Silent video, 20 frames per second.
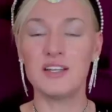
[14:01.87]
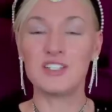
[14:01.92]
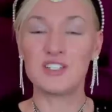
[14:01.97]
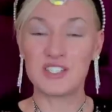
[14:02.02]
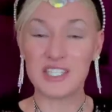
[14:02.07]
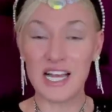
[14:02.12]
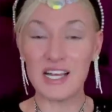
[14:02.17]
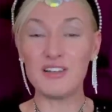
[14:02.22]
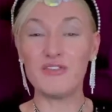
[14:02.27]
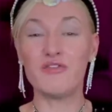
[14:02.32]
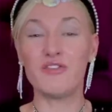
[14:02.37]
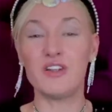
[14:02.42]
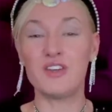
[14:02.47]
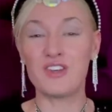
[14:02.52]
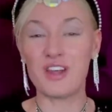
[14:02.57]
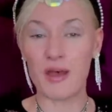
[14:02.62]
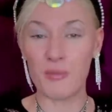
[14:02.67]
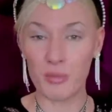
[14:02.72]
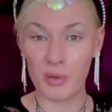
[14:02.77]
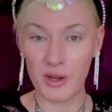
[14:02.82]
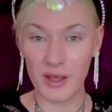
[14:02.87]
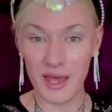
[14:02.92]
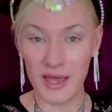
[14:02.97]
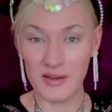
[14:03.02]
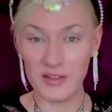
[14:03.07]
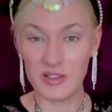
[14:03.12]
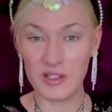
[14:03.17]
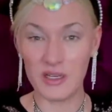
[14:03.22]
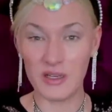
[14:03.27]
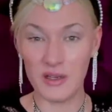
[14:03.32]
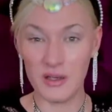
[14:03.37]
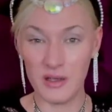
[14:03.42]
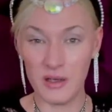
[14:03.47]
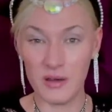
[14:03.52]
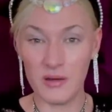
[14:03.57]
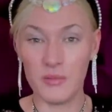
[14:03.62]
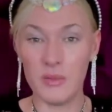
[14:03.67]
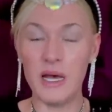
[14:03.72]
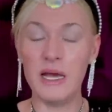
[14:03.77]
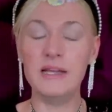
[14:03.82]
A self deprecating
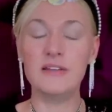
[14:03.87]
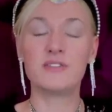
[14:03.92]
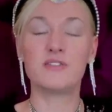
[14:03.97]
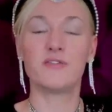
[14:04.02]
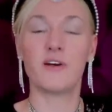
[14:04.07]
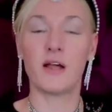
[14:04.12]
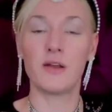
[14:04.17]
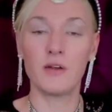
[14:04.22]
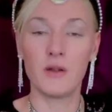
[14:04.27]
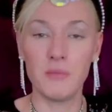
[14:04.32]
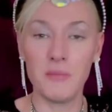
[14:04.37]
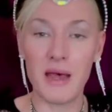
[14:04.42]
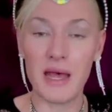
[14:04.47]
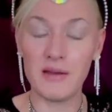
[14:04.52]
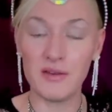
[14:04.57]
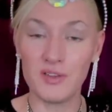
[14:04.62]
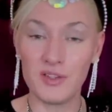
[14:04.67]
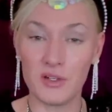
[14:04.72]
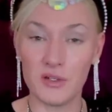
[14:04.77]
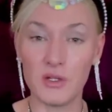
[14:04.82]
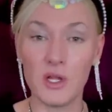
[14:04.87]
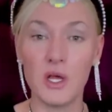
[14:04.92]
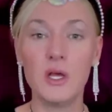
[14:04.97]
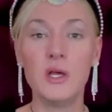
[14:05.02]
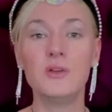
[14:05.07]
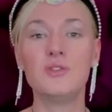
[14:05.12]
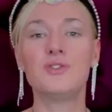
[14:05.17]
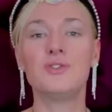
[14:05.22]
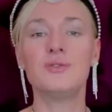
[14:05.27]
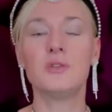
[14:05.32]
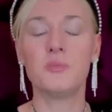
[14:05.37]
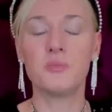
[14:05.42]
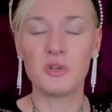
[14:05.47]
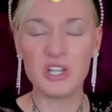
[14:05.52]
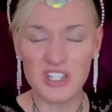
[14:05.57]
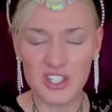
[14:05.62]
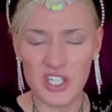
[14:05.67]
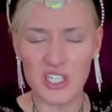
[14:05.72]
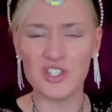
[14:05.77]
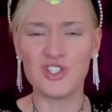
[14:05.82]
humour is fundamental to the
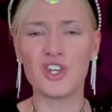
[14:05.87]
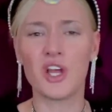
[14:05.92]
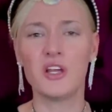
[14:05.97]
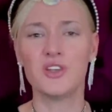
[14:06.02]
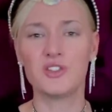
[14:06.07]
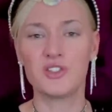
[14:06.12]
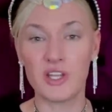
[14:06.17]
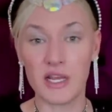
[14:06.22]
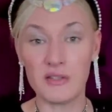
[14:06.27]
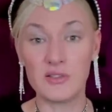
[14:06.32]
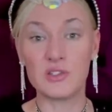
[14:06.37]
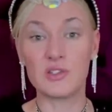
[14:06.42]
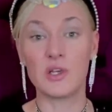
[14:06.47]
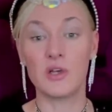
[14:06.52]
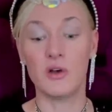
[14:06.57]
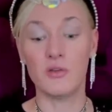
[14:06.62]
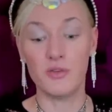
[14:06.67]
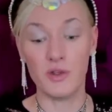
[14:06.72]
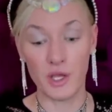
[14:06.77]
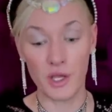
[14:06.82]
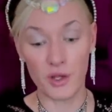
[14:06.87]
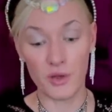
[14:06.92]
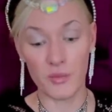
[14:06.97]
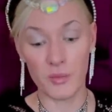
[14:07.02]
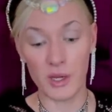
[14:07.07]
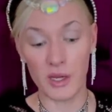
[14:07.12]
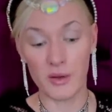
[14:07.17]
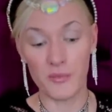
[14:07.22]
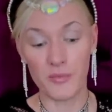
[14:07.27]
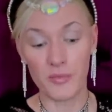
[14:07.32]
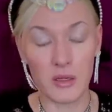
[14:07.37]
British sense of humour.